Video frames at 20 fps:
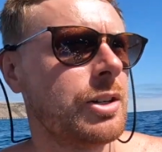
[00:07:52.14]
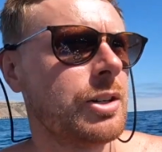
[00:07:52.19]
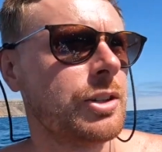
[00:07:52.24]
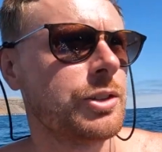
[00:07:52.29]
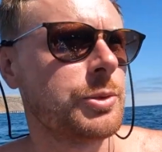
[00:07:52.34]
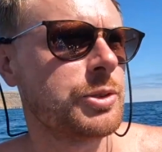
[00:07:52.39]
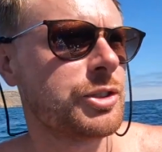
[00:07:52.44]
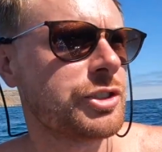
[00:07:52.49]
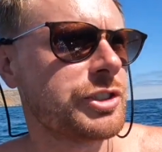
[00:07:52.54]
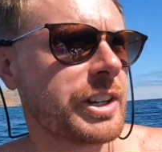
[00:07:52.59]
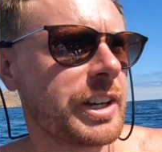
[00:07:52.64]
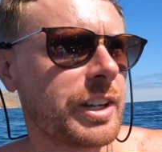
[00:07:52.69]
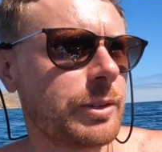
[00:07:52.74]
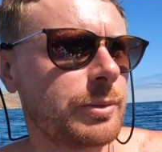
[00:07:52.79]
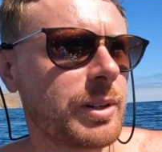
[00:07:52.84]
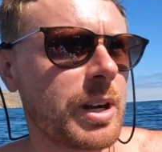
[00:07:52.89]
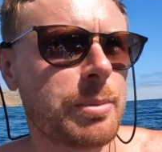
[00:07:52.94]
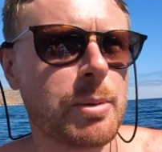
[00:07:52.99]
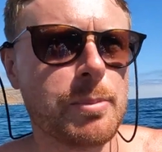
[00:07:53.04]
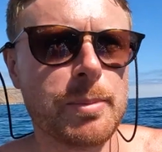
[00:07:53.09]
So we're just down at
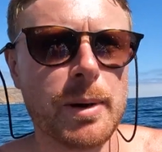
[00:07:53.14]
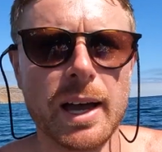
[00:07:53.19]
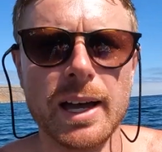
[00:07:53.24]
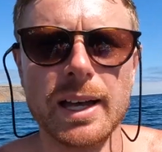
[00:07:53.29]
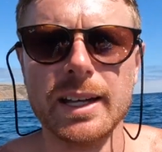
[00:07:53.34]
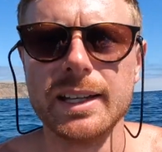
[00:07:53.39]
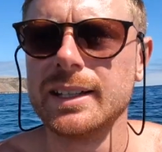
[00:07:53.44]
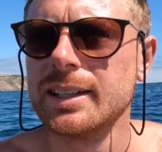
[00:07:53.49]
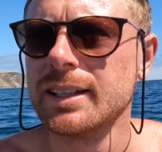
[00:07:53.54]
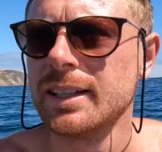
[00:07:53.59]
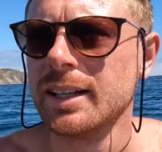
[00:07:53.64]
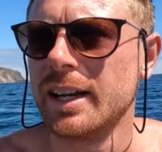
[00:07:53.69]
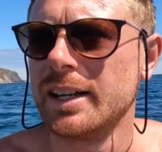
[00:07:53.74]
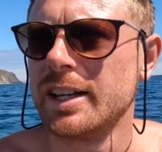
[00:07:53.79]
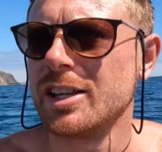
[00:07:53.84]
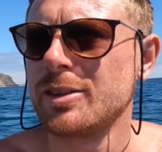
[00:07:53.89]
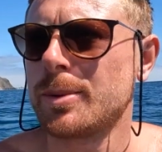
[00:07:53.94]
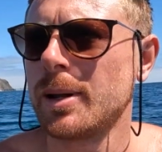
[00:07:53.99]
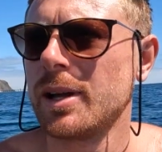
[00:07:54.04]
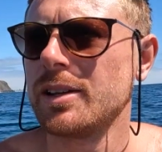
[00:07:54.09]
Rapa Bay, and
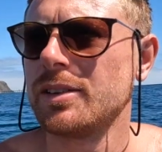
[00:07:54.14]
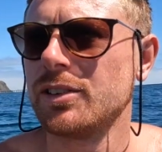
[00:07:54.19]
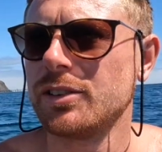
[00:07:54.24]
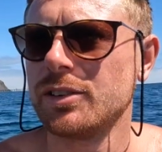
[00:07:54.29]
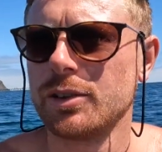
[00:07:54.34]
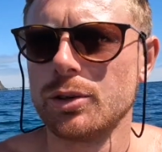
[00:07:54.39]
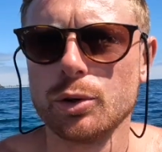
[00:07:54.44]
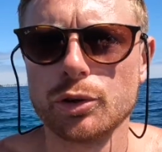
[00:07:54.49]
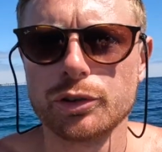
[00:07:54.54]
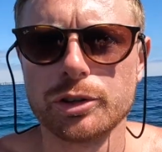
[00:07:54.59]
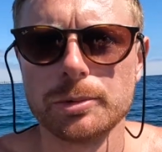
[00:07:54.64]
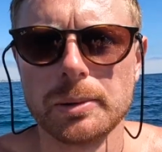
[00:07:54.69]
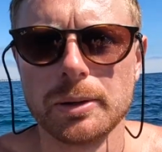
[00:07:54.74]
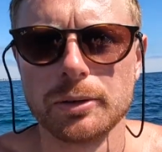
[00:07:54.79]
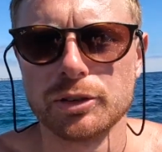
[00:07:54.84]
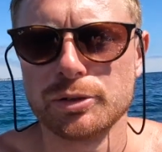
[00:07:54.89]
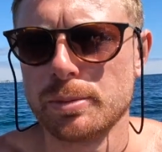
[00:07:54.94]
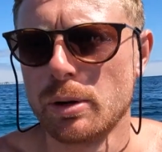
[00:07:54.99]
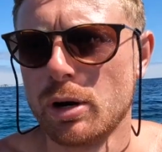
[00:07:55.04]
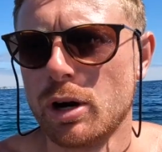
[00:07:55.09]
this place is an awesome little
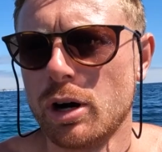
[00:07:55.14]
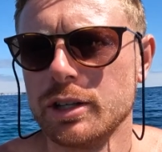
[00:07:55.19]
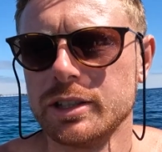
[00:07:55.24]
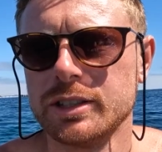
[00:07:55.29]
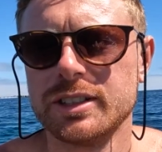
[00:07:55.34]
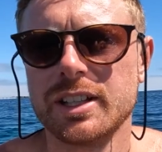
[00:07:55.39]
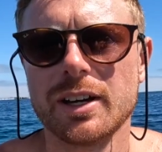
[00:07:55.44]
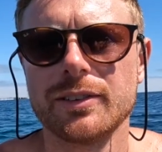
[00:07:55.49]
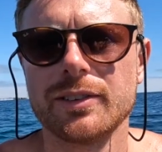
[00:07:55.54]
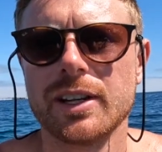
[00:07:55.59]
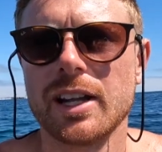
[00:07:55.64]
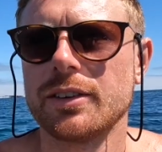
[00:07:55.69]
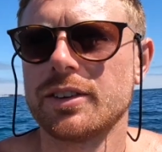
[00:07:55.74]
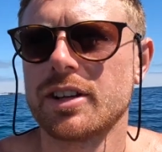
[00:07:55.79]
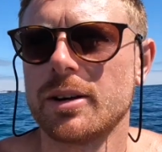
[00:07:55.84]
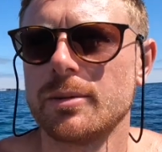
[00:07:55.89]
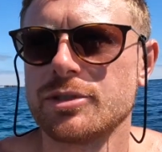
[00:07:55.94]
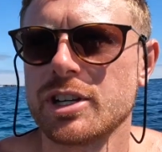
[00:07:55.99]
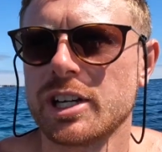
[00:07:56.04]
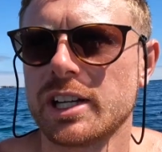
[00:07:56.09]
spot. You definitely have to
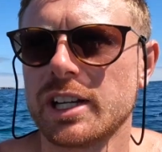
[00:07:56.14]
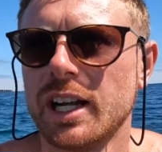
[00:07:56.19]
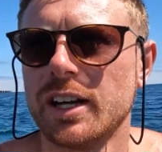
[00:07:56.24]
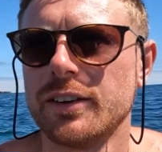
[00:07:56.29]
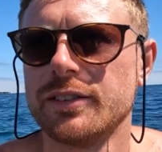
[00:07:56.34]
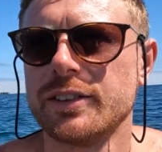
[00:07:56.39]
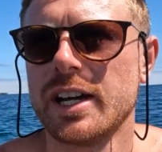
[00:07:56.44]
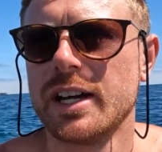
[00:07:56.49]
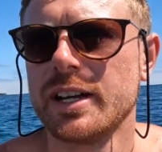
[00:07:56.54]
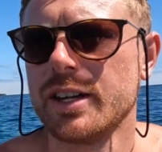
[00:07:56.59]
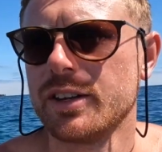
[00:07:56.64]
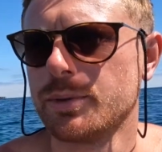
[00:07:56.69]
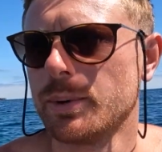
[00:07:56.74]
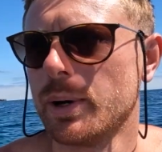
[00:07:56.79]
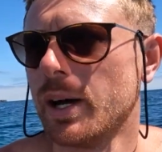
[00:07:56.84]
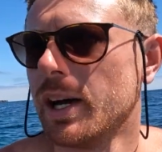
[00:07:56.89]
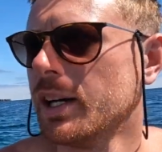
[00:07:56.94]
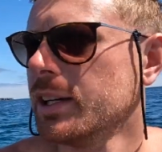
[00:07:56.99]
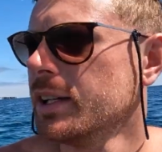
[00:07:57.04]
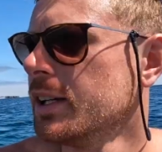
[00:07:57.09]
come check it out if you're down this
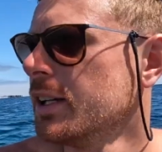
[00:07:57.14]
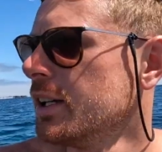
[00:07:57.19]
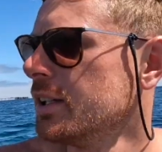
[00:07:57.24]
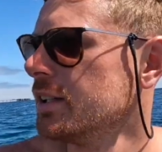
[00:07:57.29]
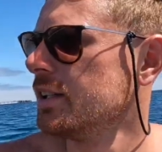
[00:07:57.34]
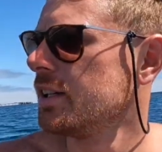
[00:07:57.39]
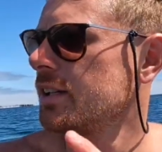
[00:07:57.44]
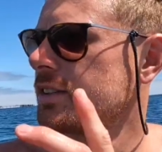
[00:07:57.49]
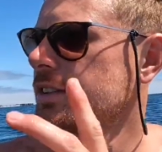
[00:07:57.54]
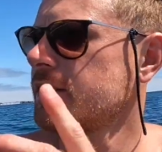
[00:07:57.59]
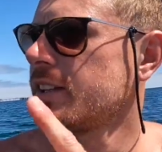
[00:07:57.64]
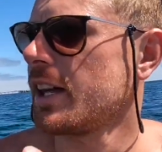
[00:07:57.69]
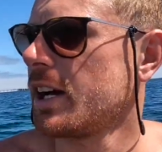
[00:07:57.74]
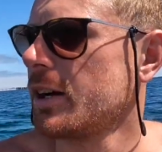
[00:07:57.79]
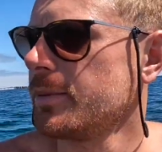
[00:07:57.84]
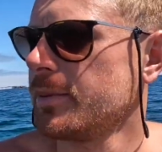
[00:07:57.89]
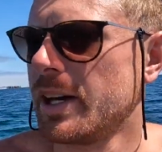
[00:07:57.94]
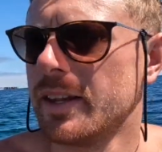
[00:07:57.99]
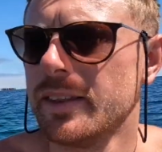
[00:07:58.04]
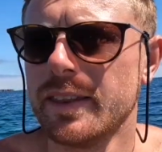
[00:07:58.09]
way. You can stay
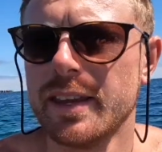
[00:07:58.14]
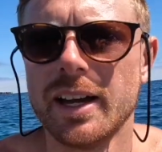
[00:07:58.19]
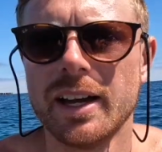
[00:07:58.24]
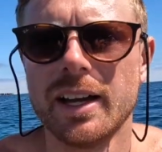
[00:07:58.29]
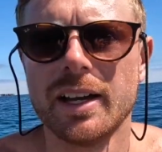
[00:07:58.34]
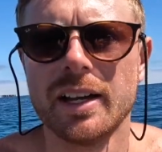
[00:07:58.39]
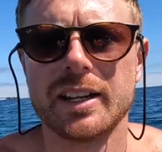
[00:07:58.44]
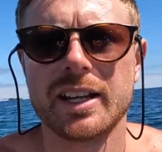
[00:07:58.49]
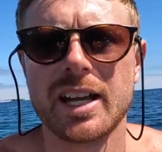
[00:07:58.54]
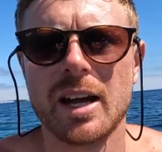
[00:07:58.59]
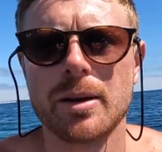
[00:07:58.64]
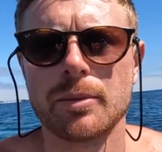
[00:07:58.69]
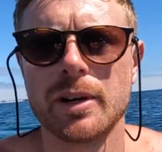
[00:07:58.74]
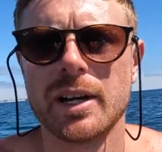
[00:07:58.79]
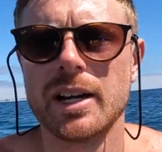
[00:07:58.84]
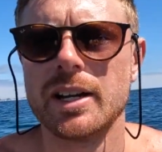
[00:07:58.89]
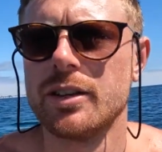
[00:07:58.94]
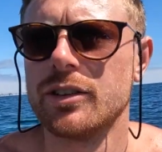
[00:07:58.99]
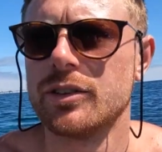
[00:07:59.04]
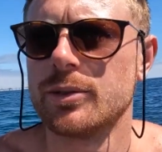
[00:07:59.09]
up down there at the
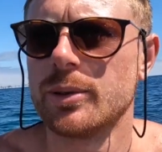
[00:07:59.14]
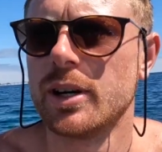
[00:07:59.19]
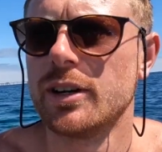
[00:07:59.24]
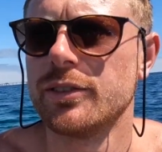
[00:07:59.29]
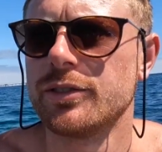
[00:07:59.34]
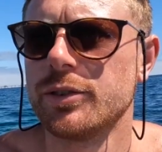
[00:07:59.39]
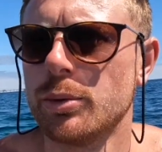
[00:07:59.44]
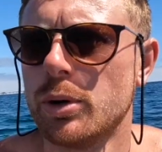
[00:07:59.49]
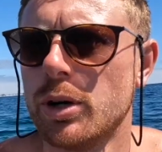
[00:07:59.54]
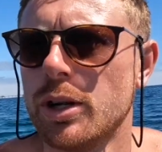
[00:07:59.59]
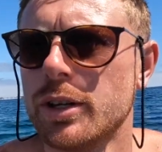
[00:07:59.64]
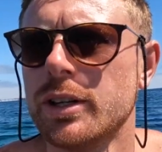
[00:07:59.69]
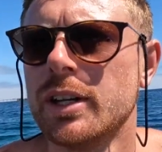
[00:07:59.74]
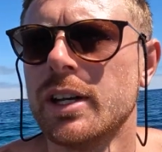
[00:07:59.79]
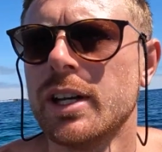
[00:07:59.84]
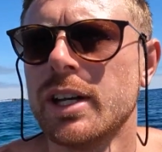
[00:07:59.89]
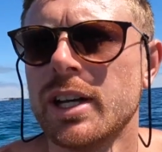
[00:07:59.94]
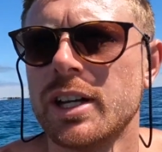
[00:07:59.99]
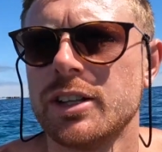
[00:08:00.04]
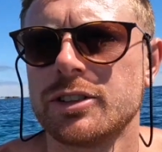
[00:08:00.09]
campground as well if you want.
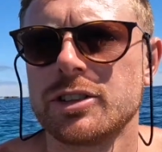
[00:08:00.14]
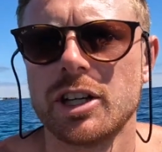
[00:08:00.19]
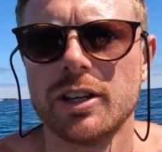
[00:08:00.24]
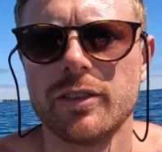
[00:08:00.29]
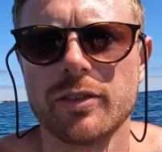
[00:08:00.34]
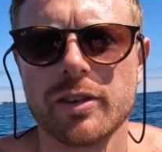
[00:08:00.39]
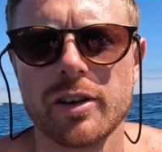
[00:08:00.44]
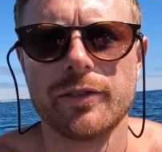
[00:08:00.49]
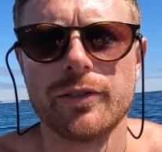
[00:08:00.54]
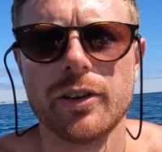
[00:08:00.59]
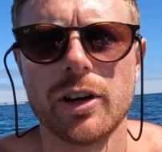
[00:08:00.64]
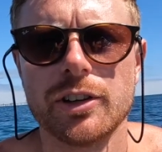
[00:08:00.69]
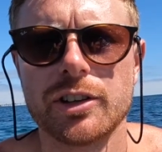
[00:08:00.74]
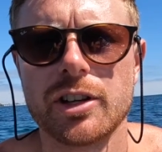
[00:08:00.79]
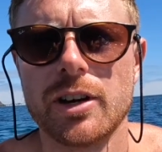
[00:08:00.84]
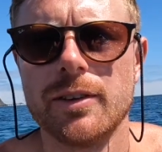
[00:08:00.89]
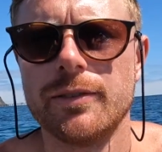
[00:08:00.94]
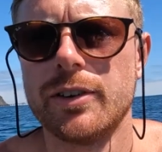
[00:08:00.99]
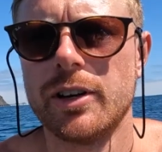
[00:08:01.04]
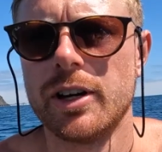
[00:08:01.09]
It's kind of first
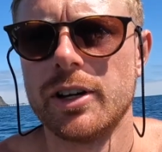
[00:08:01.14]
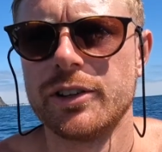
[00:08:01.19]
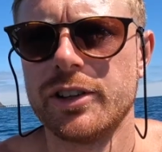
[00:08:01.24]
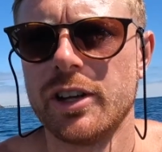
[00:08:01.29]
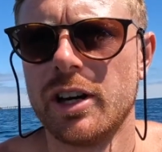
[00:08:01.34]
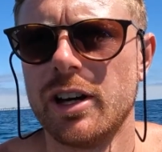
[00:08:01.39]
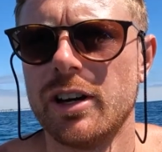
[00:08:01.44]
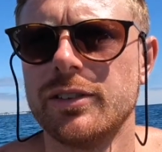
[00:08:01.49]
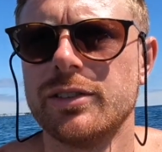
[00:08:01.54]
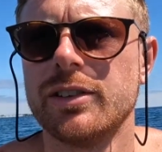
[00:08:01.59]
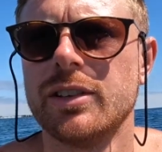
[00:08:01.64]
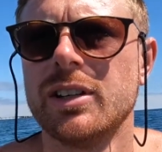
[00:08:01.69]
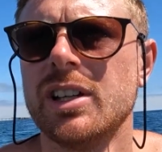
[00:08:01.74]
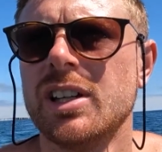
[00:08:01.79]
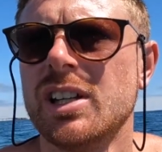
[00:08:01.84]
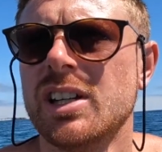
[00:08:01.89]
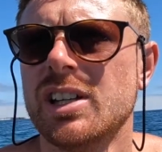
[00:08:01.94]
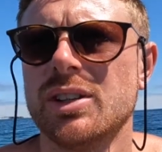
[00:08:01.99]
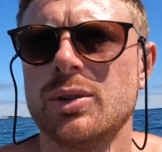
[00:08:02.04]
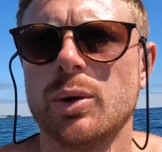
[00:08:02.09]
come first serve,
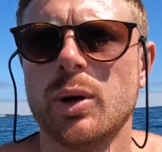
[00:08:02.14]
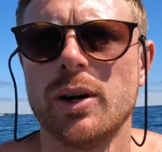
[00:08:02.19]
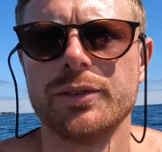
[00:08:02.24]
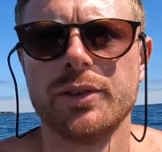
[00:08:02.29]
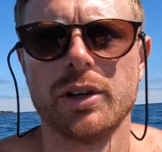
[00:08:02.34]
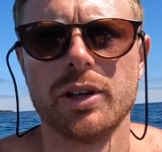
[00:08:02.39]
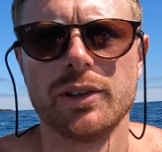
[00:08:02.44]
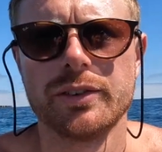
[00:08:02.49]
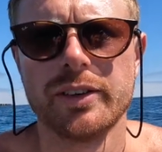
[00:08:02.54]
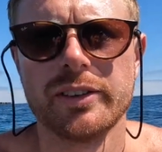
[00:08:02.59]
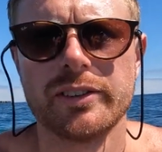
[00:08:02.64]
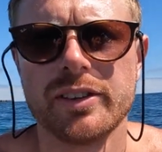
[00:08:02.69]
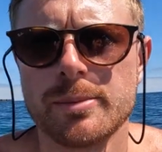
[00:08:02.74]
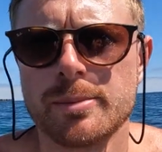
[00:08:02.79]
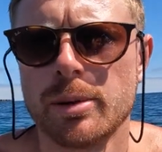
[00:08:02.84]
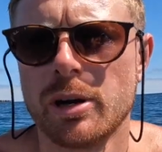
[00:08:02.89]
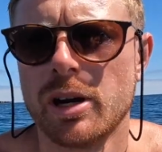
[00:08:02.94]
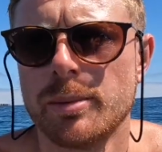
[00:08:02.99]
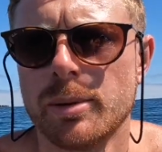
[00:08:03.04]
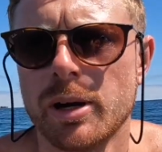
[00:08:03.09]
$12.50
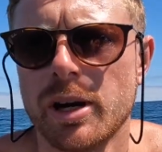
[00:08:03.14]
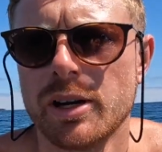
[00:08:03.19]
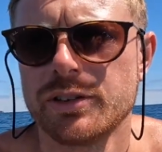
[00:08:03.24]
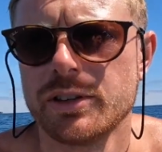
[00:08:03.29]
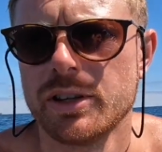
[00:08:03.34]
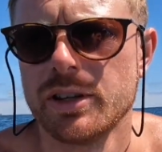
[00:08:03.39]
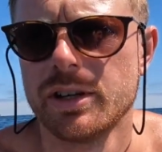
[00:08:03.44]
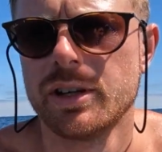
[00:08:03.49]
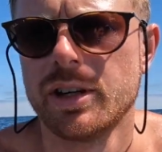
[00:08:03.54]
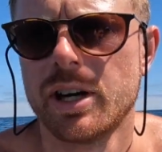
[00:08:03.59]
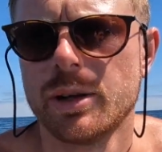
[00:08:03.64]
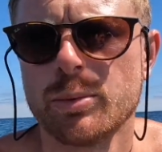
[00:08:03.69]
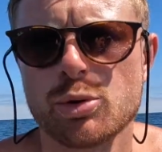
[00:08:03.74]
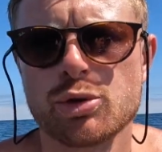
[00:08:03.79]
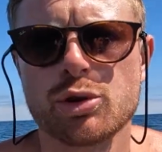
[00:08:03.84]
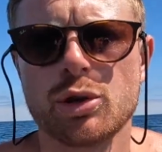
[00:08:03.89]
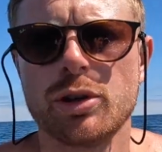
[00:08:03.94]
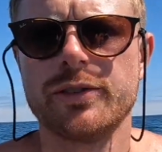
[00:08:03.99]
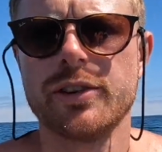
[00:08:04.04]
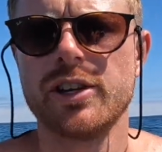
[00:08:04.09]
per person. I'm not
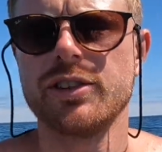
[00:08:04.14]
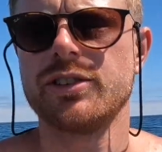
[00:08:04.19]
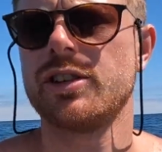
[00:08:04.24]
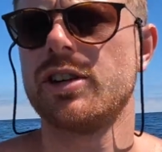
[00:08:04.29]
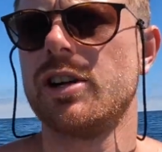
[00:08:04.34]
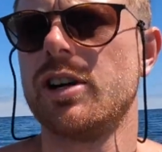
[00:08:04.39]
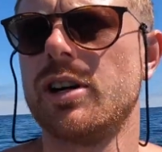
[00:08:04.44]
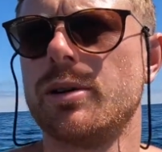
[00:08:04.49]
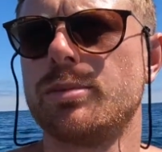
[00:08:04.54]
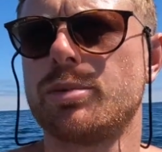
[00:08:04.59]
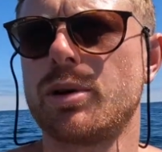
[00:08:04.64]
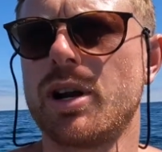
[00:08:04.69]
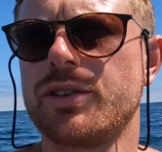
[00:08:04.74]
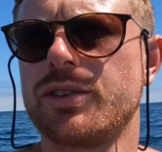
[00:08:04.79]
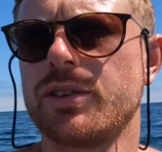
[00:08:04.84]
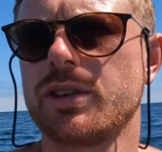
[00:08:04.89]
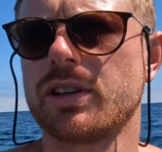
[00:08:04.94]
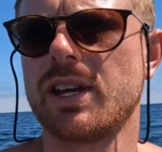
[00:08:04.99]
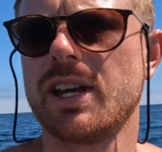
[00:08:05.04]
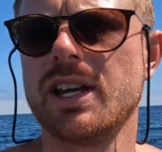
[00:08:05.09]
sure if there's a price
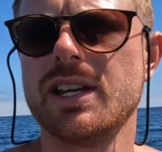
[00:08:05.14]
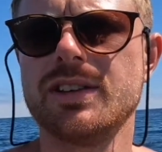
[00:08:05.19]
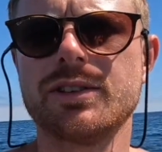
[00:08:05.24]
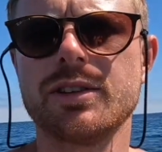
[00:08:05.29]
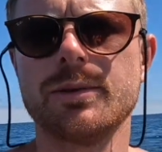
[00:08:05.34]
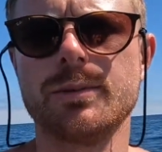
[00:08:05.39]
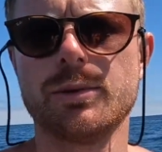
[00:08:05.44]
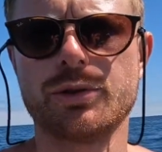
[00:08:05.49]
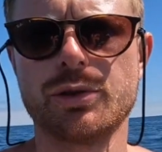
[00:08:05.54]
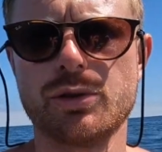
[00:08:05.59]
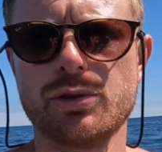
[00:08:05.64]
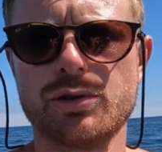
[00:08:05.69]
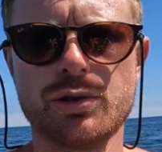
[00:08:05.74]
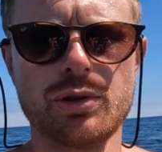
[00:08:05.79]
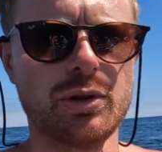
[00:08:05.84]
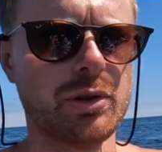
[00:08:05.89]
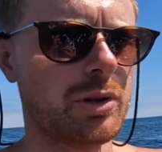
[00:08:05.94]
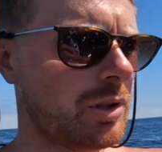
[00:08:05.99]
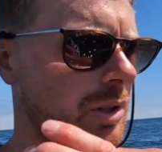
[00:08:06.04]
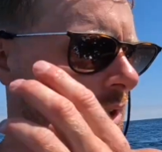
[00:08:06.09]
for kids, I'm not too
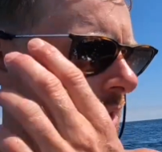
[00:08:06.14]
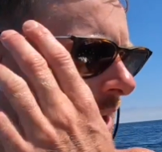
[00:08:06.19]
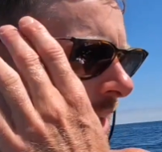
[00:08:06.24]
sure.